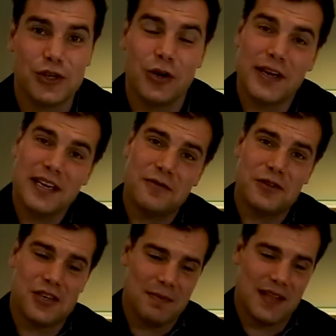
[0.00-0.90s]
You're looking
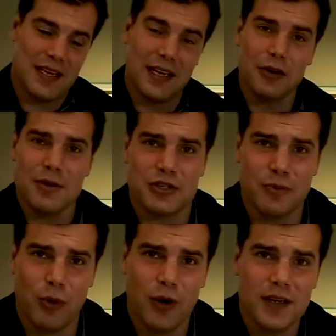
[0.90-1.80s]
for something a little bit
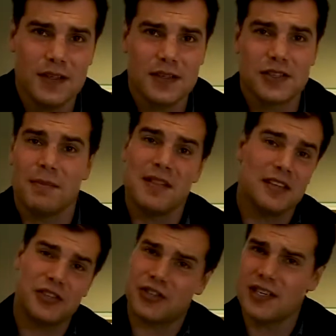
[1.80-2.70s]
smaller, something
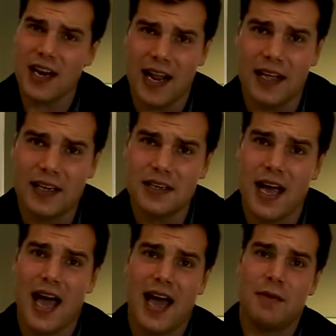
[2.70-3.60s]
that's still
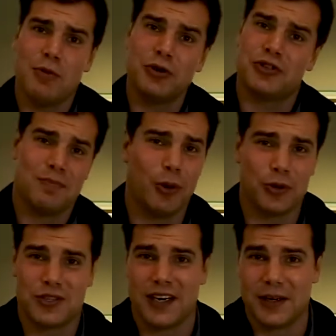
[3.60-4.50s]
elegant, and most
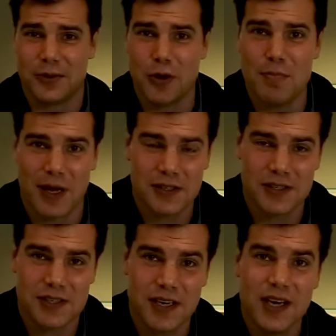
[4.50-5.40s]
importantly,
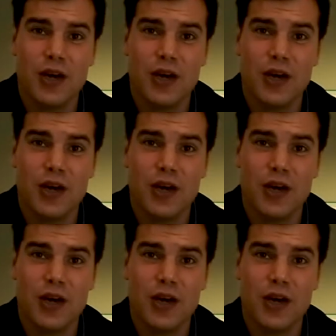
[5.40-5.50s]
robust,